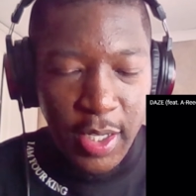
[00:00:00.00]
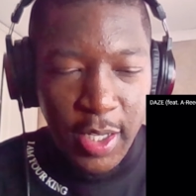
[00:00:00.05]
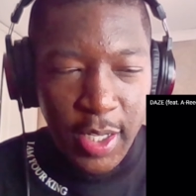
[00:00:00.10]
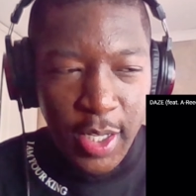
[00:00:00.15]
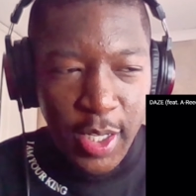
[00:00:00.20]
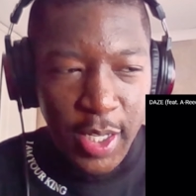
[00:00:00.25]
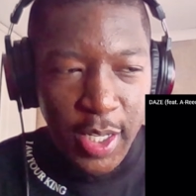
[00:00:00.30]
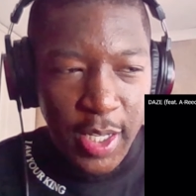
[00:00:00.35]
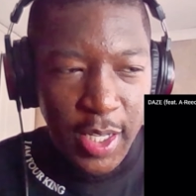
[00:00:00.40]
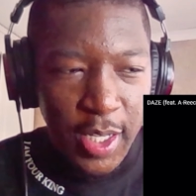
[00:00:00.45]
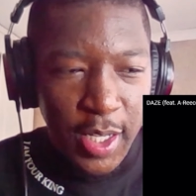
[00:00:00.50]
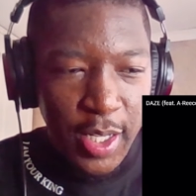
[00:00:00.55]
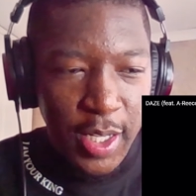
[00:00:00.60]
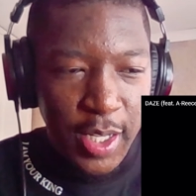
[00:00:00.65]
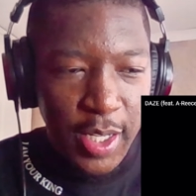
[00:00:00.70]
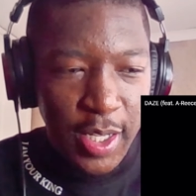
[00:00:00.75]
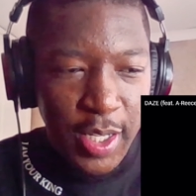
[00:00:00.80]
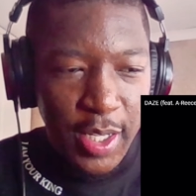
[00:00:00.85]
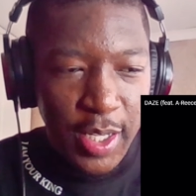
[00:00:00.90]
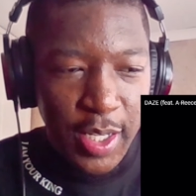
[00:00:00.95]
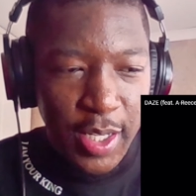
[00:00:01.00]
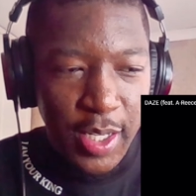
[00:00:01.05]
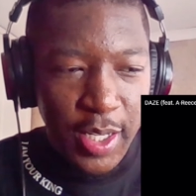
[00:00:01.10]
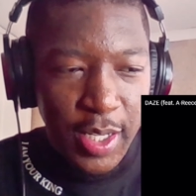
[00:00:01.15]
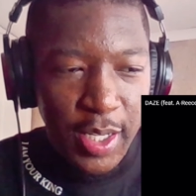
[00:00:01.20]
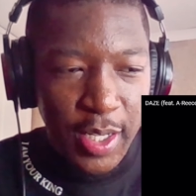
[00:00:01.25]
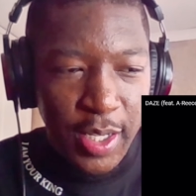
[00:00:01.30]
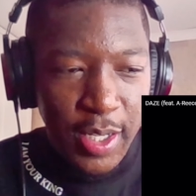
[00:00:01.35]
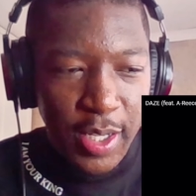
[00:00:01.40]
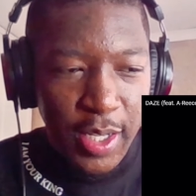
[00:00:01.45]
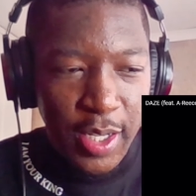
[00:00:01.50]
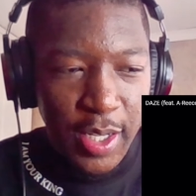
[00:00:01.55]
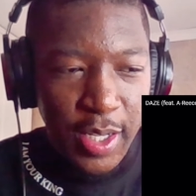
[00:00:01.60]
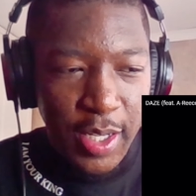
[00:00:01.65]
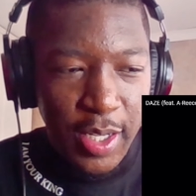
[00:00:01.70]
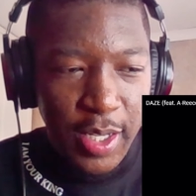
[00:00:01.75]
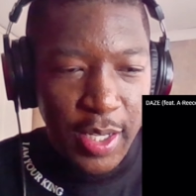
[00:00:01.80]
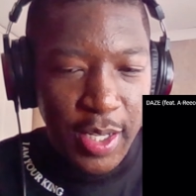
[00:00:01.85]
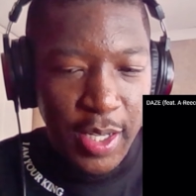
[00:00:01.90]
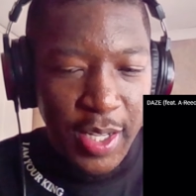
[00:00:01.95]
Heard it through the grapevine.
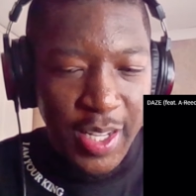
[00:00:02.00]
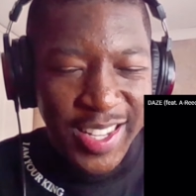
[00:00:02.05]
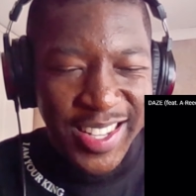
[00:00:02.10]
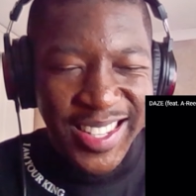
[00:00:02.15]
Nigga.